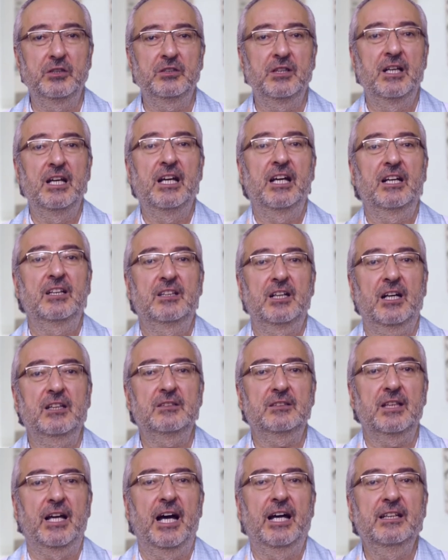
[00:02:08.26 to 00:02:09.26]
is
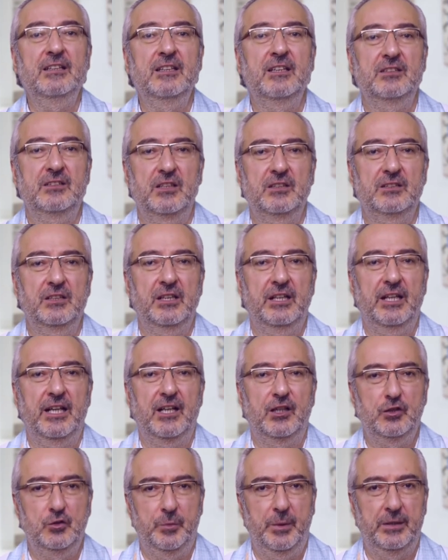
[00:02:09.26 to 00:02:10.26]
cut unnecessary
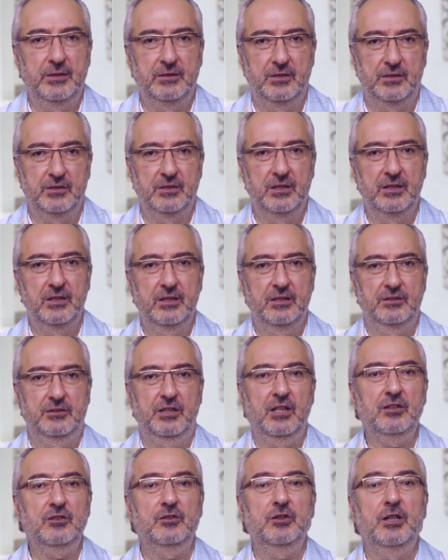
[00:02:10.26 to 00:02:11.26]
expenses.
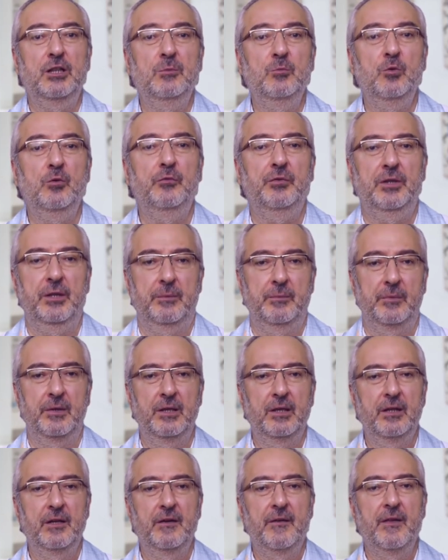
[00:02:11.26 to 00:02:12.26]
Just remove them.
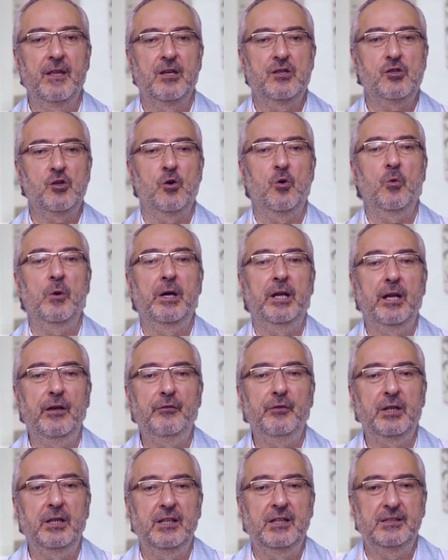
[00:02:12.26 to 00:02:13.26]
So
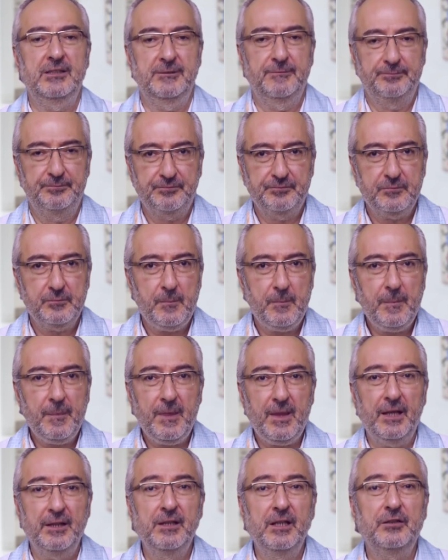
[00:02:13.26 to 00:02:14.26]
whatever is
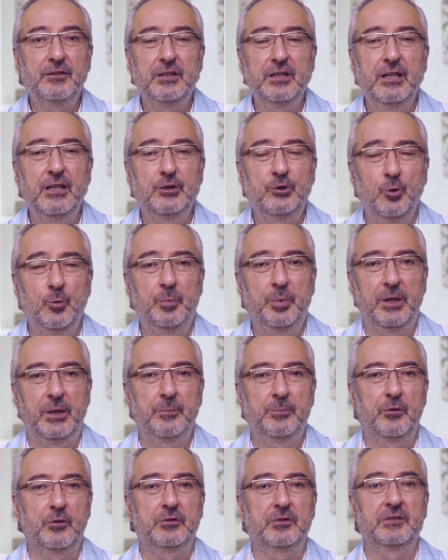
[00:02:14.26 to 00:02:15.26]
not really super
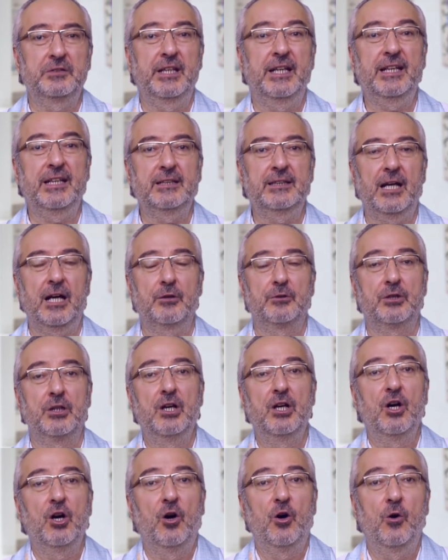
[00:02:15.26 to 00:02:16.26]
important. Take it out.
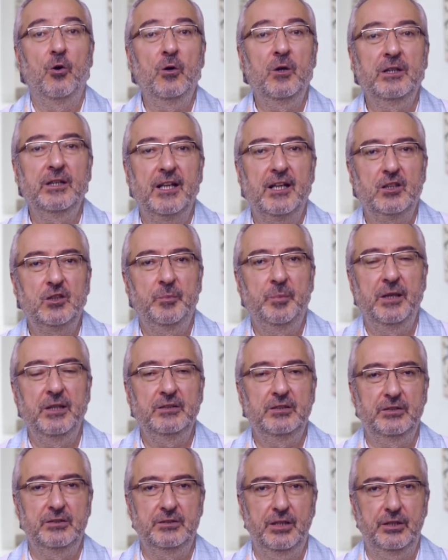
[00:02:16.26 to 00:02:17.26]
All the
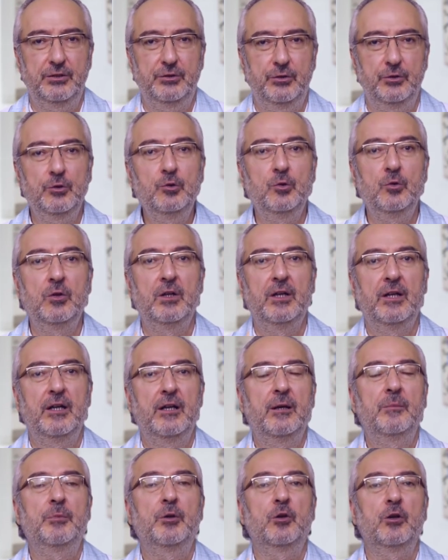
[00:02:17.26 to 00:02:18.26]
expenses that you do
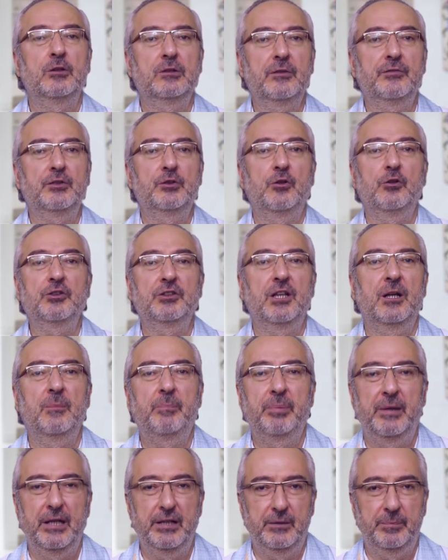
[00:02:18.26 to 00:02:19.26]
because of social
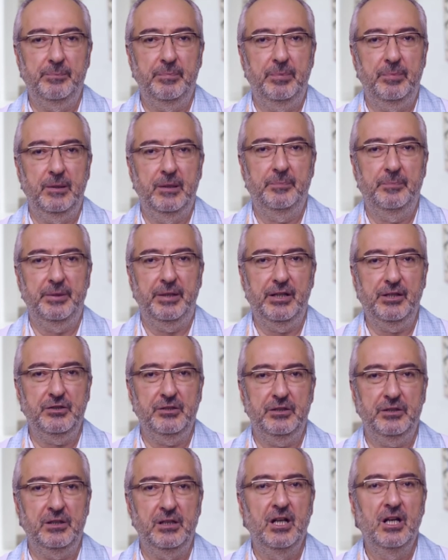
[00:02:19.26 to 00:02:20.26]
uh,
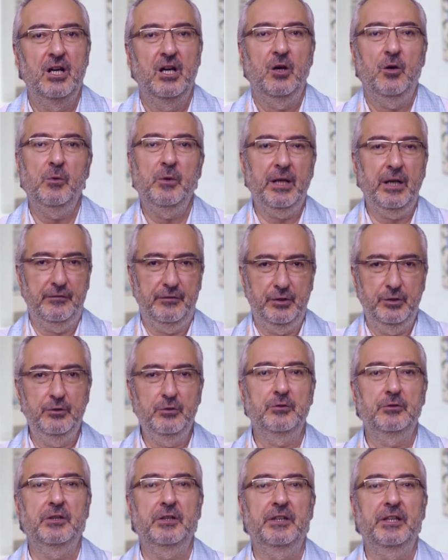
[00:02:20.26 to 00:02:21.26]
pressure, whatever, you
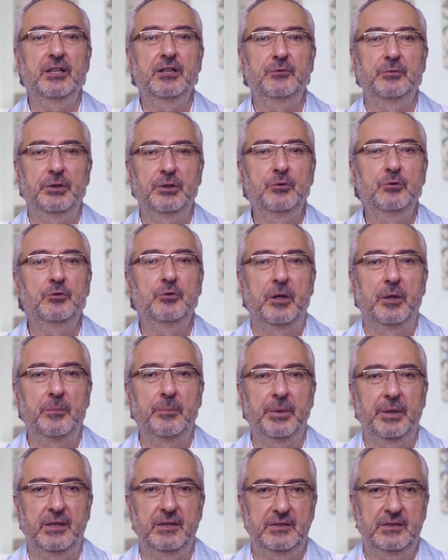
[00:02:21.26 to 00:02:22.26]
know, the things we do to
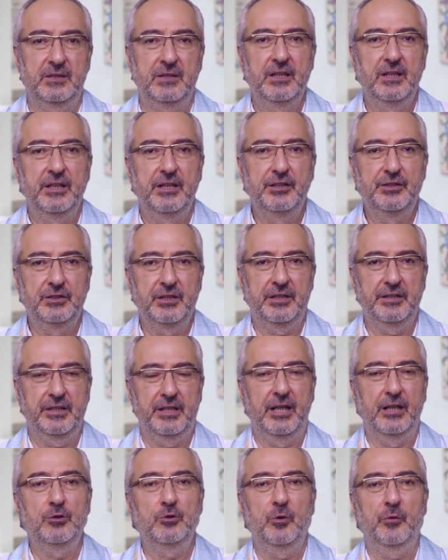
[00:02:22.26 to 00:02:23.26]
impress each
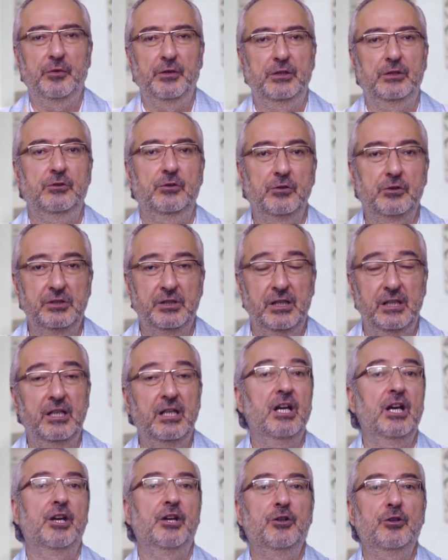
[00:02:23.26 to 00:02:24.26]
other and to fit
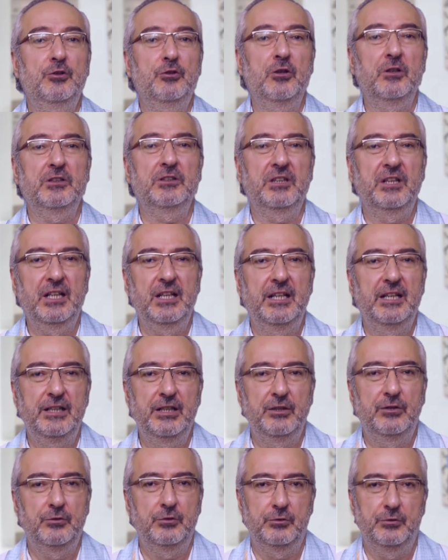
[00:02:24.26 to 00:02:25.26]
socially, you don't really
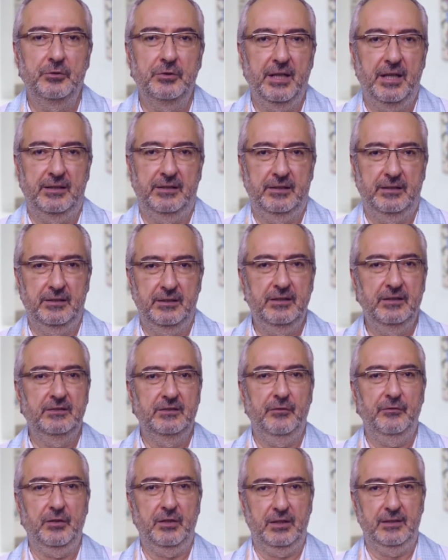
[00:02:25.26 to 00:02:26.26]
need to do that in these
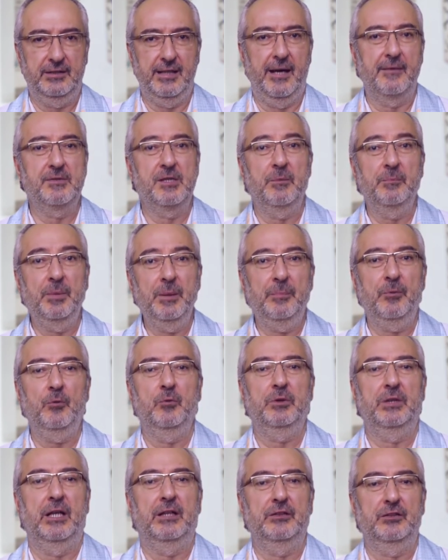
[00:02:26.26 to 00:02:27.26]
difficult times, and people
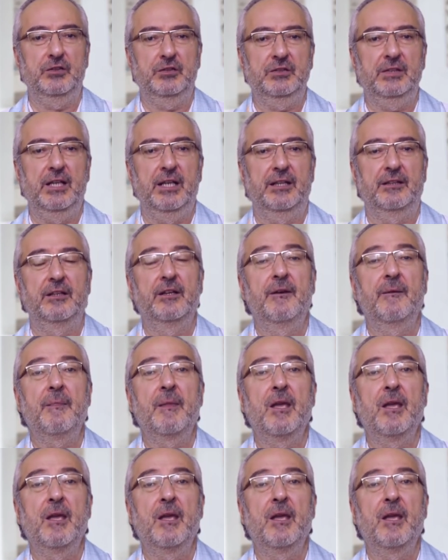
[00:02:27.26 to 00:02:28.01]
would understand.